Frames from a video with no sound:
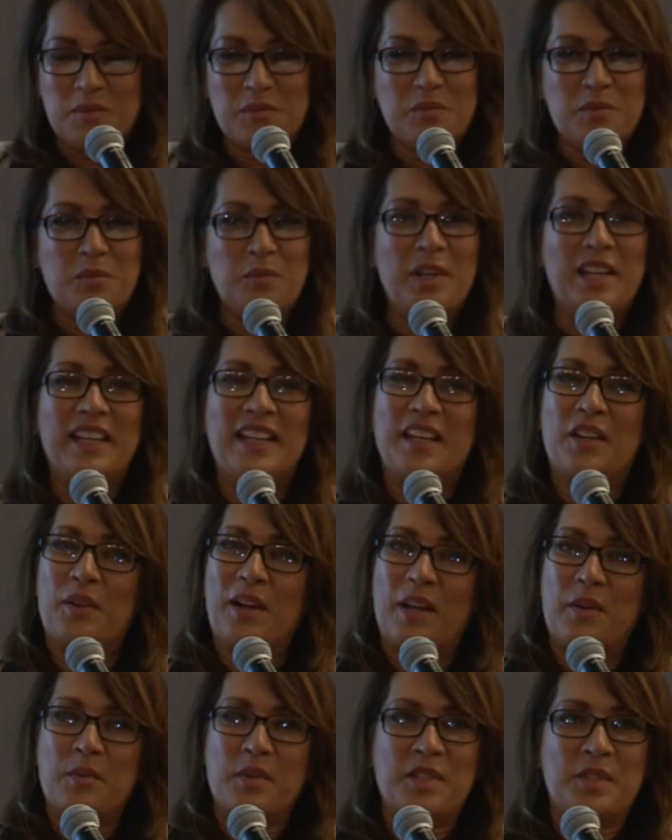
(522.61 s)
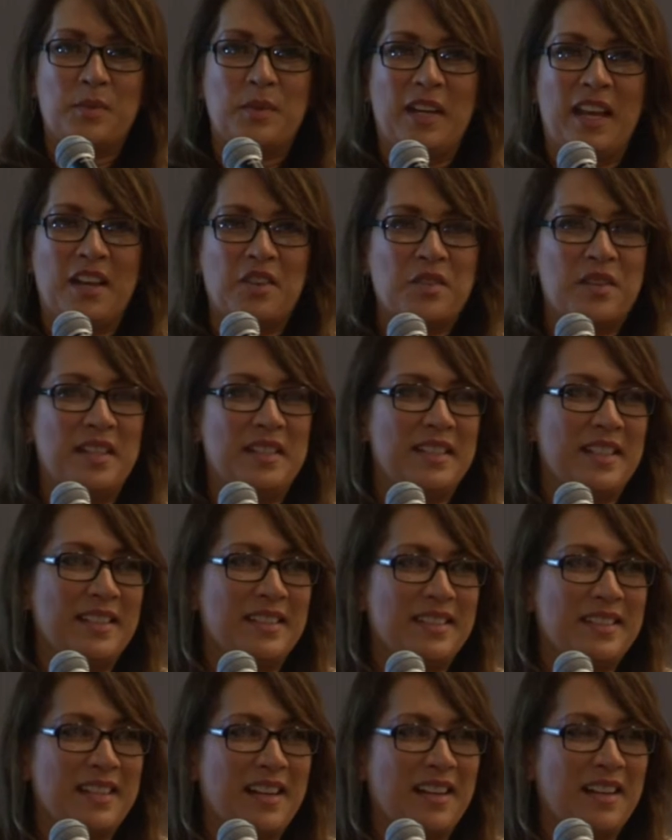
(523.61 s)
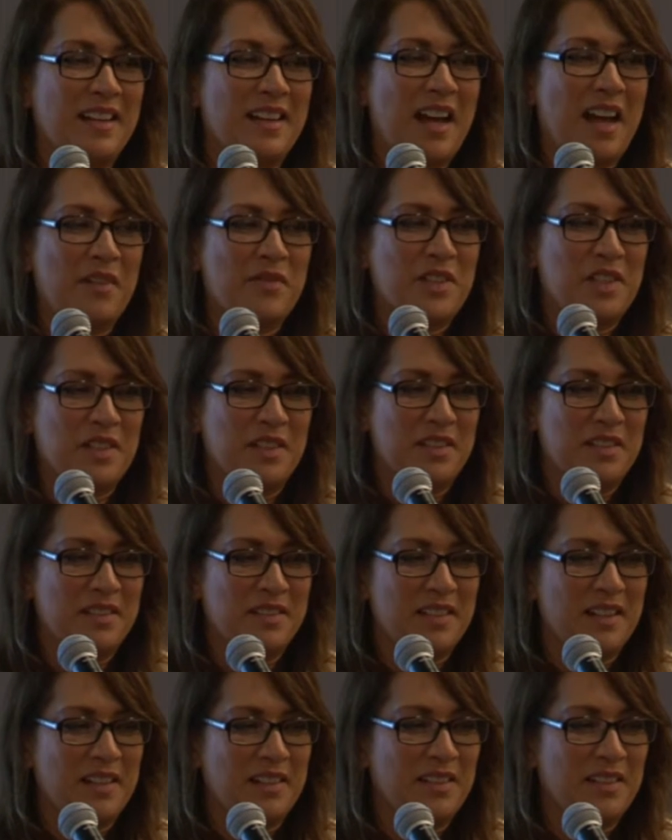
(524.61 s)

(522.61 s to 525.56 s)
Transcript: really great was we actually did, after